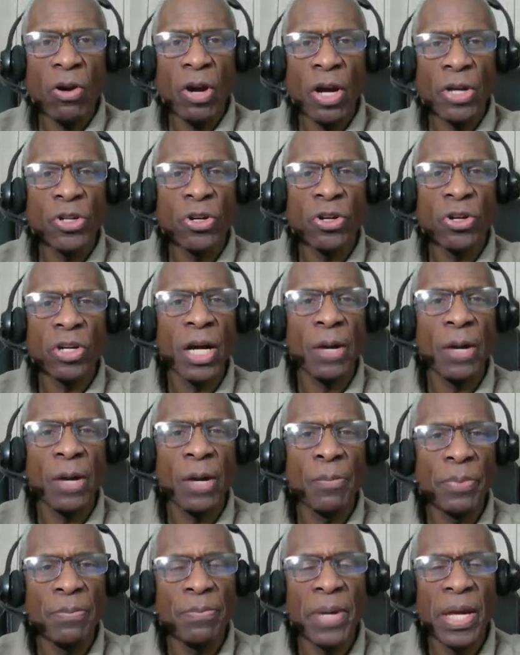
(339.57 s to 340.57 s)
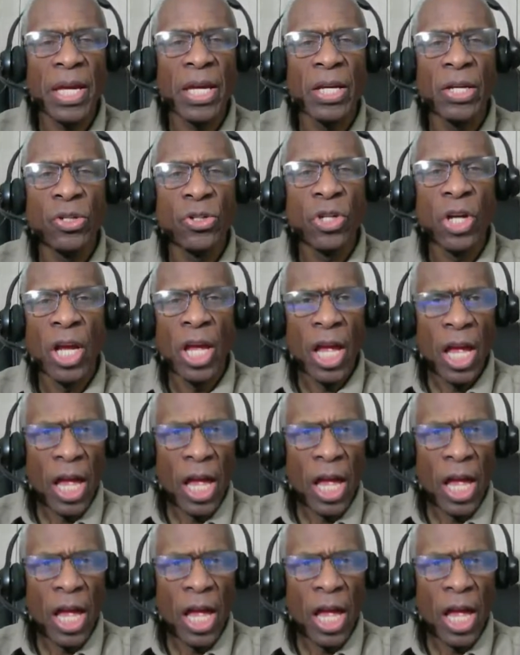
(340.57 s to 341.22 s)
on your company page